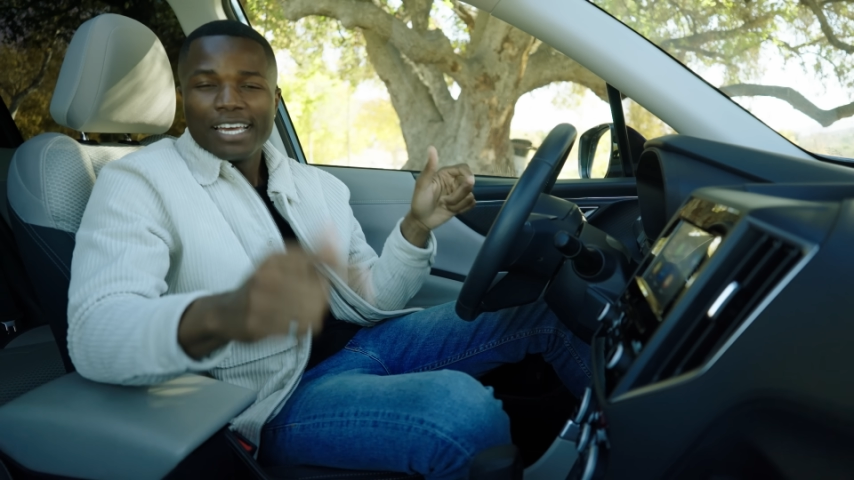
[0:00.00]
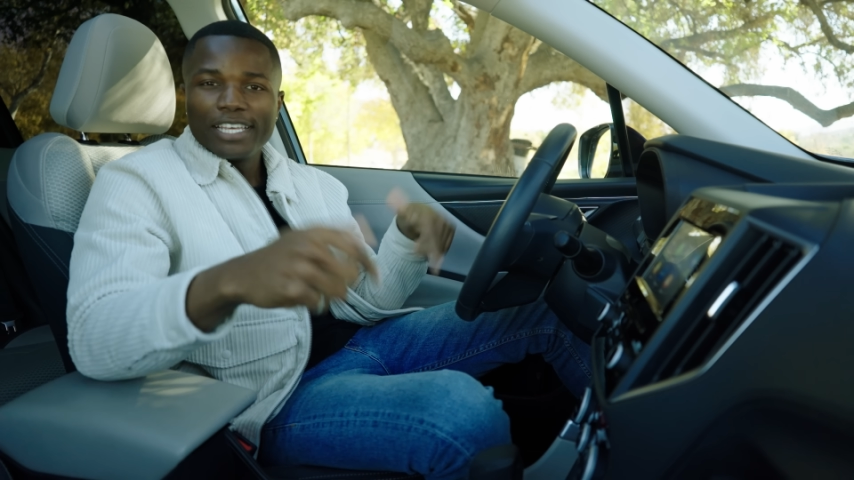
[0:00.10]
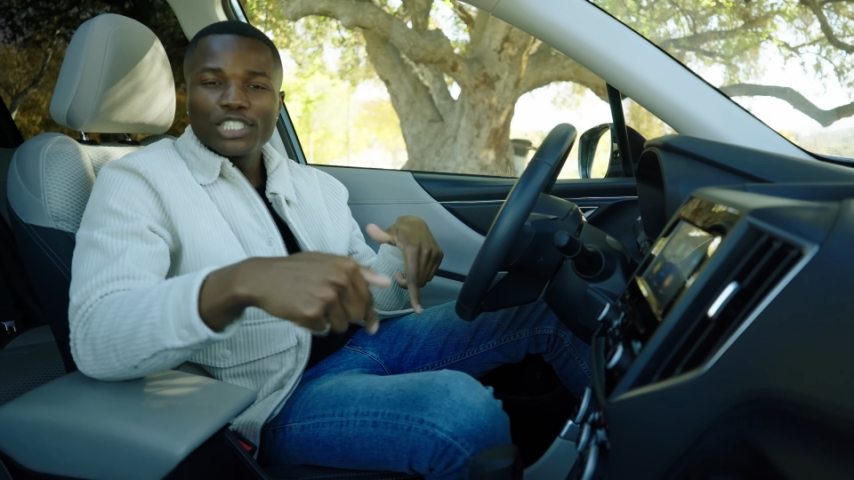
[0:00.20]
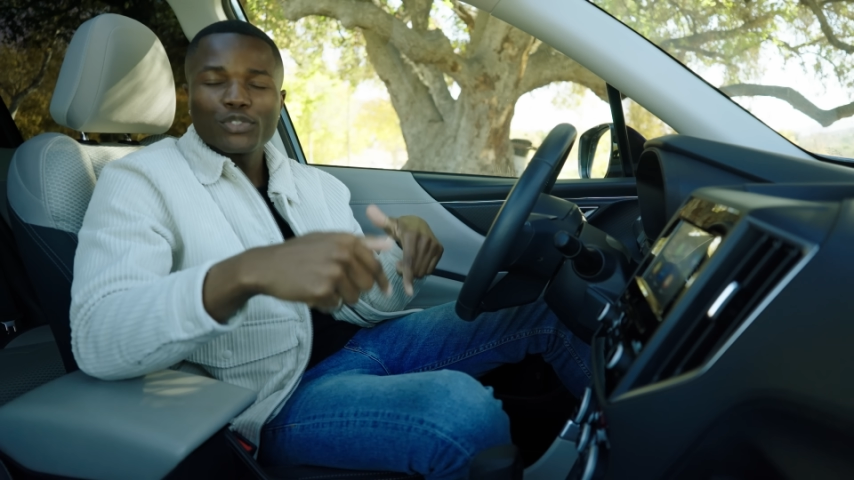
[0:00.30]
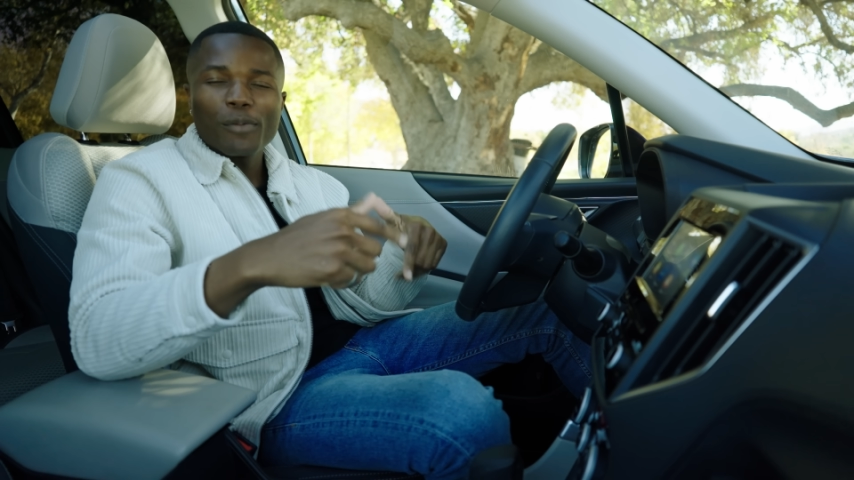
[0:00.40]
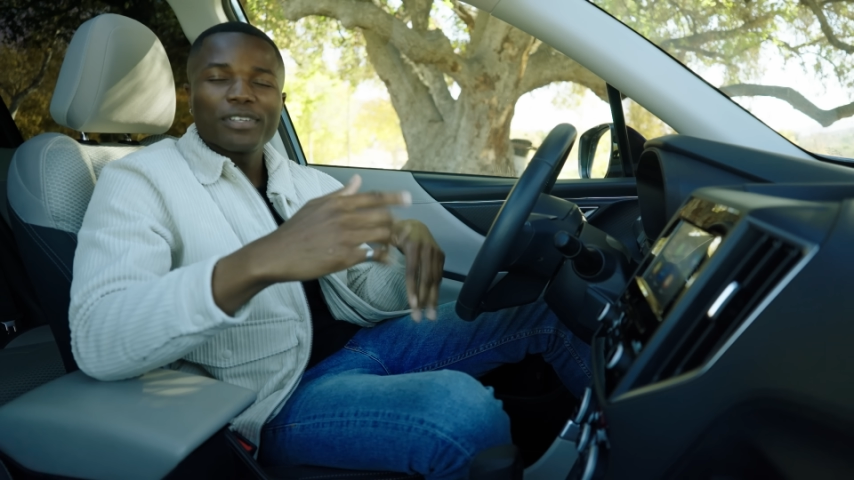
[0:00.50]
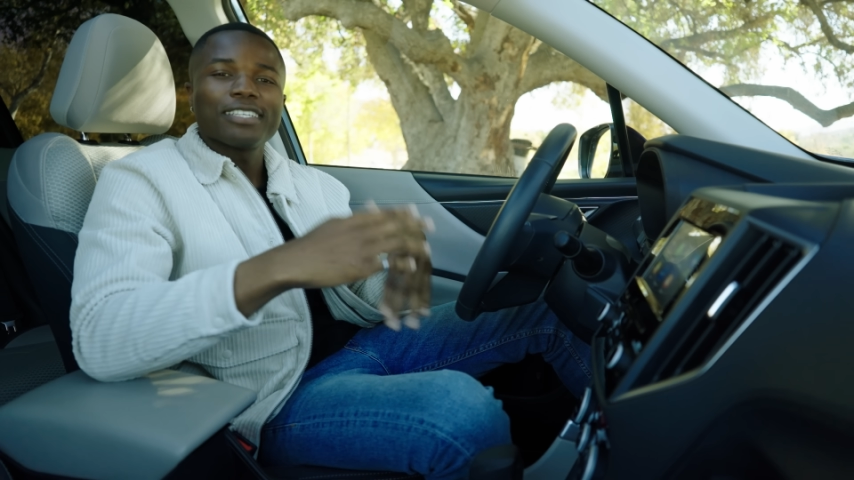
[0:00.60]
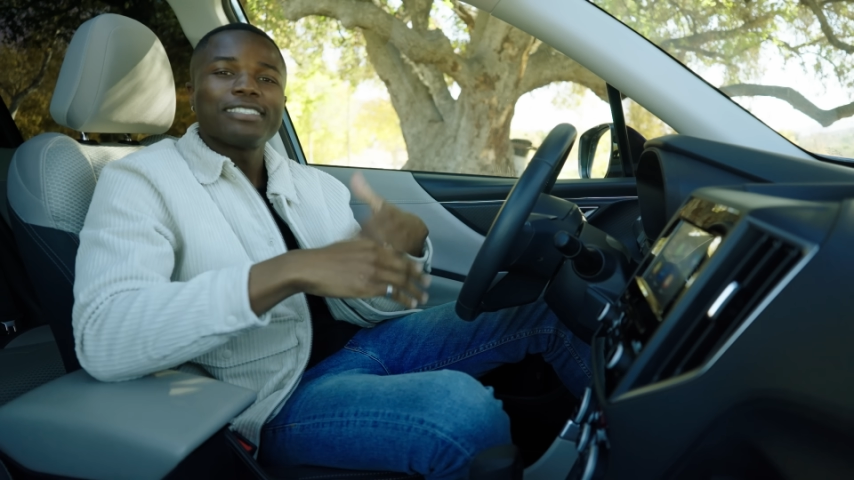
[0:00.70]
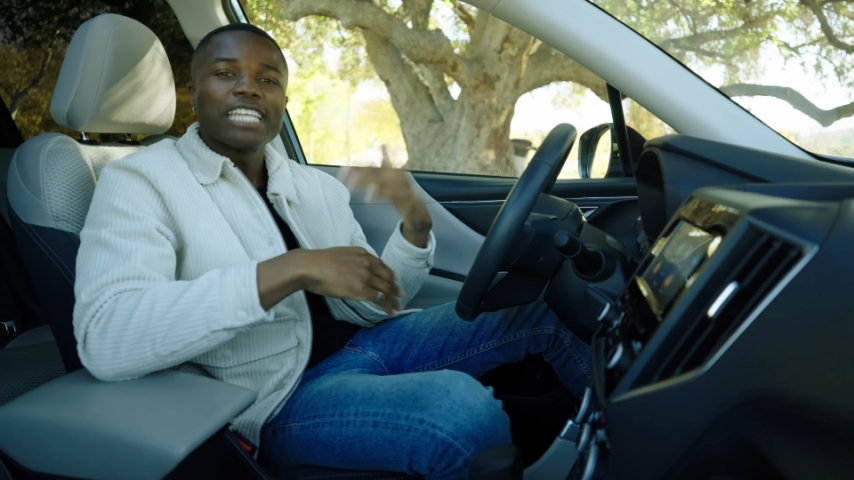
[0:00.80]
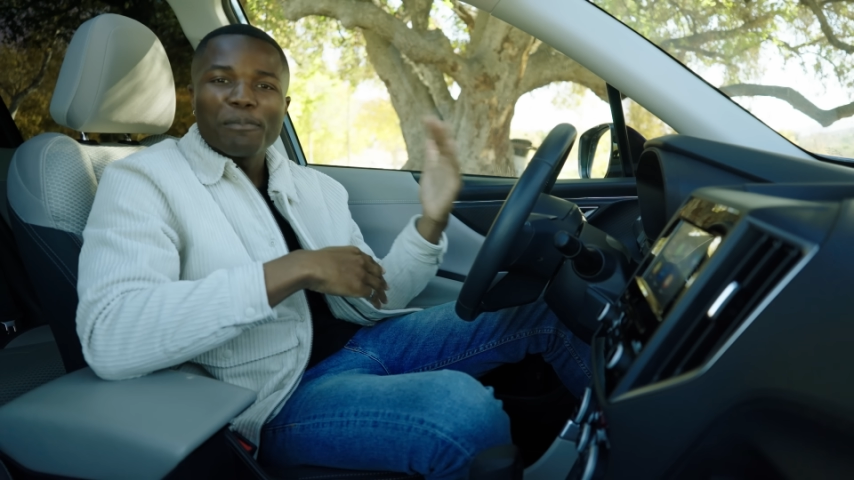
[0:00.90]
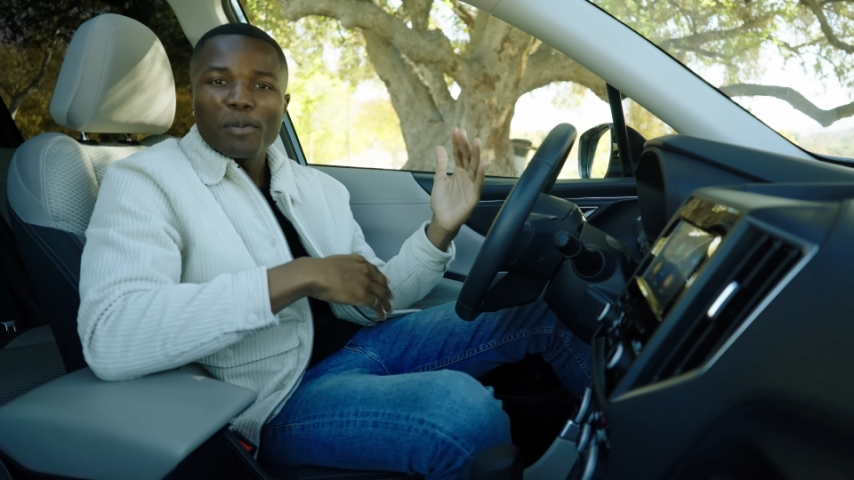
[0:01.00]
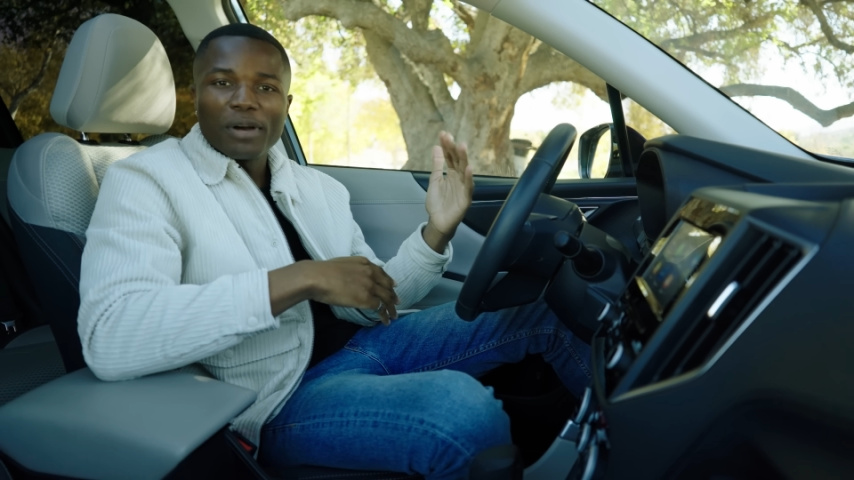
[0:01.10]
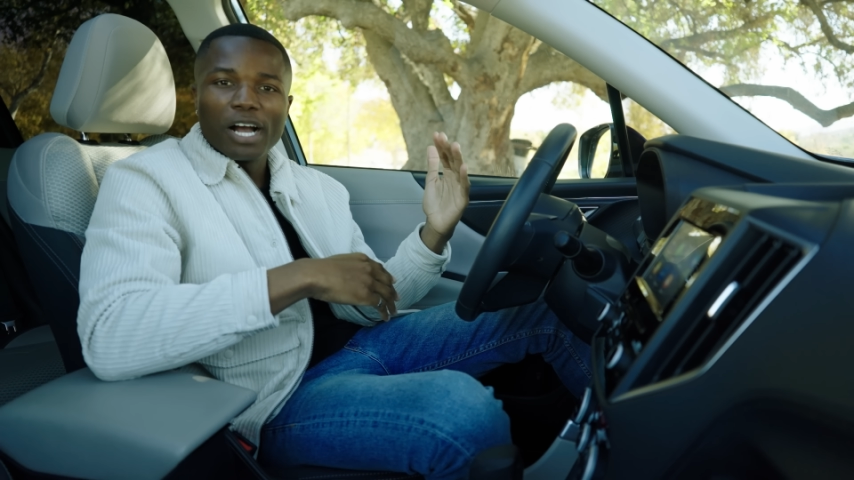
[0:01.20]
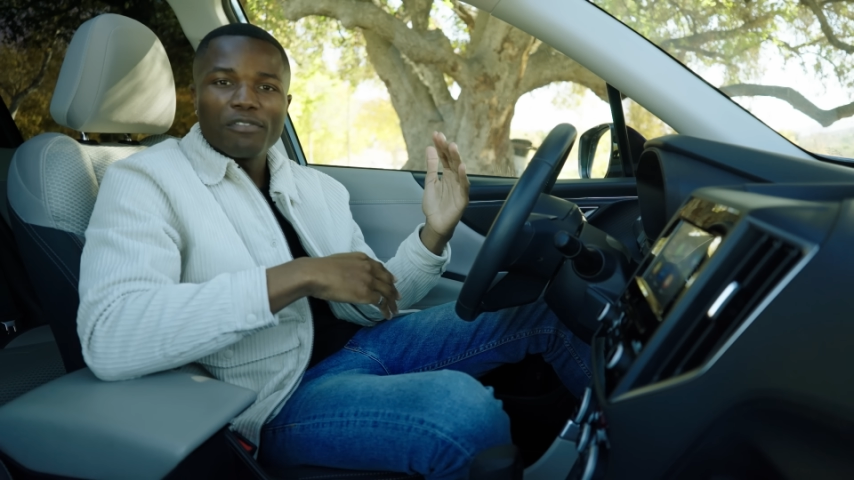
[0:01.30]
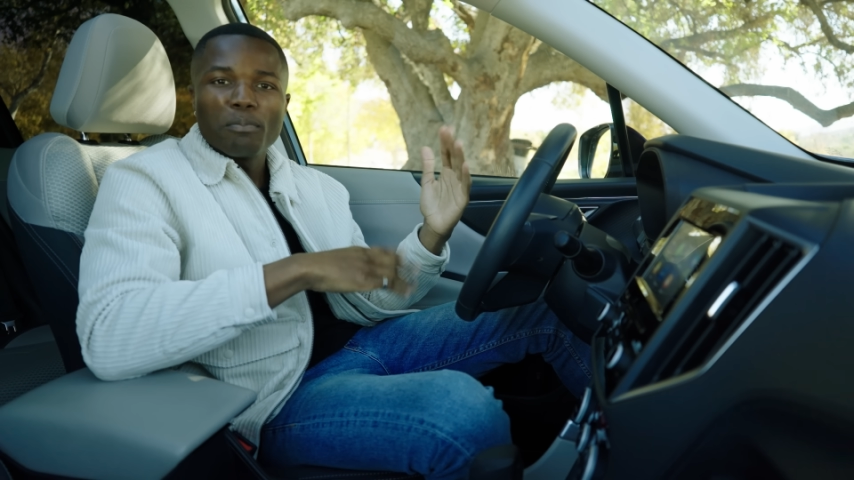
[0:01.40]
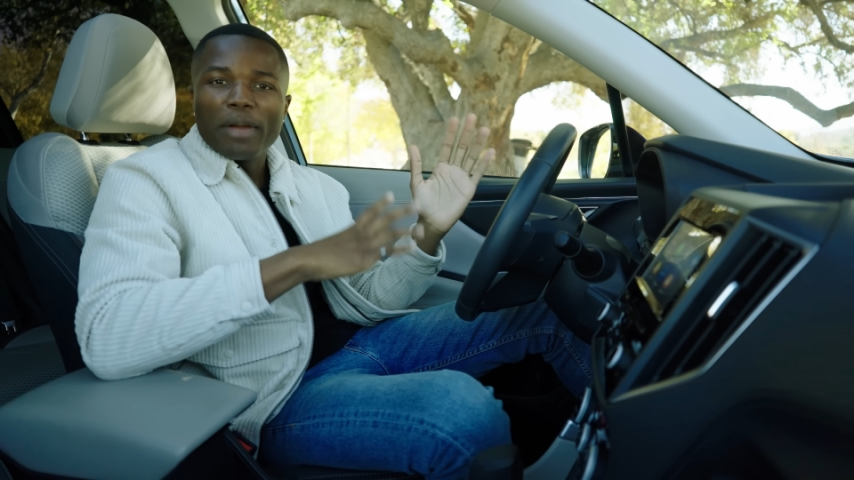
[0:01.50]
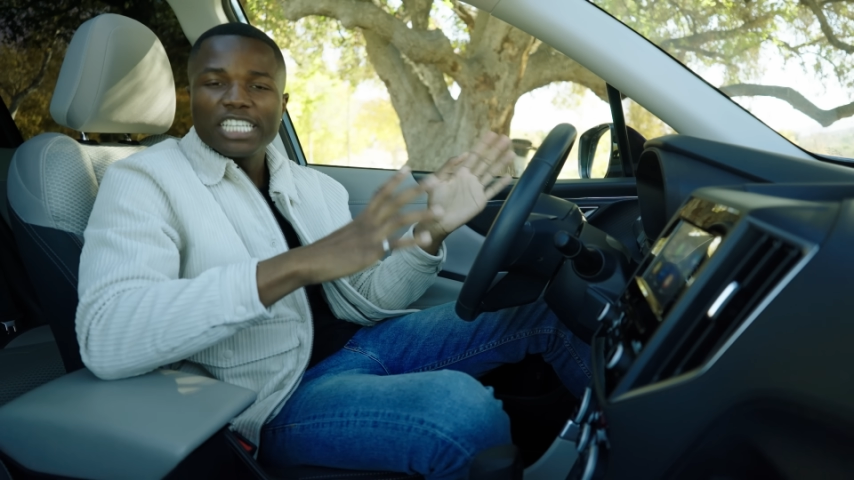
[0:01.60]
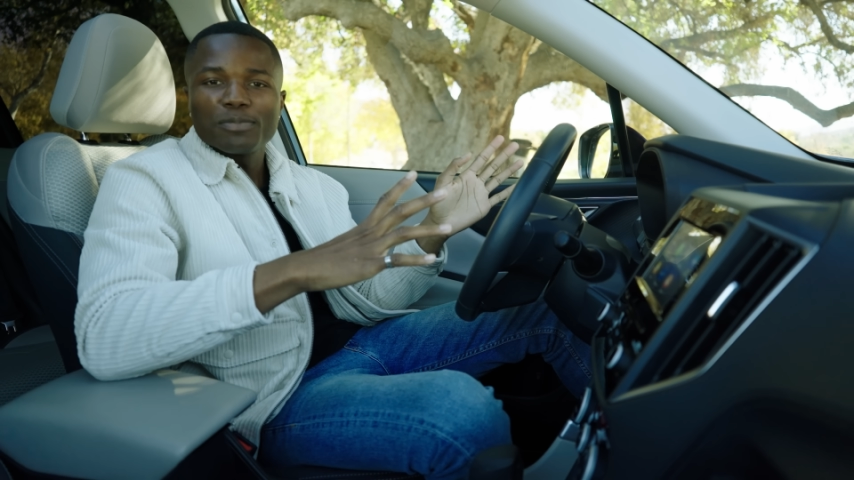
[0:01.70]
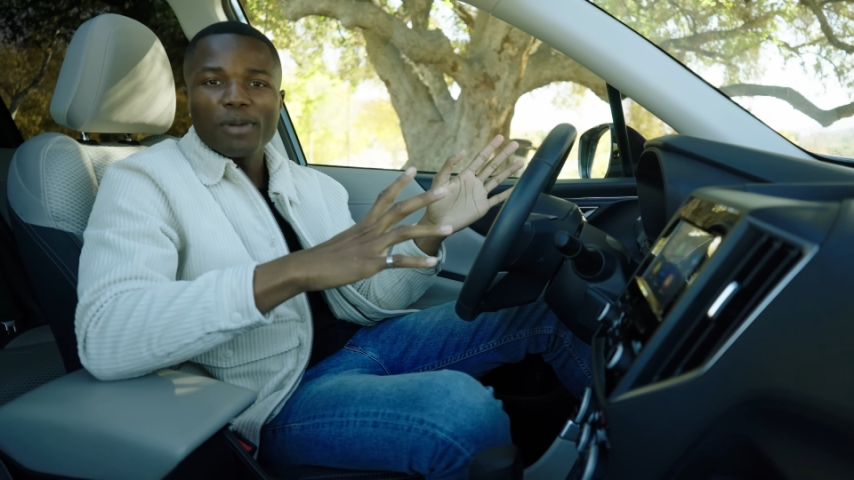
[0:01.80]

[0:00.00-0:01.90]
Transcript: This trim is a step above the base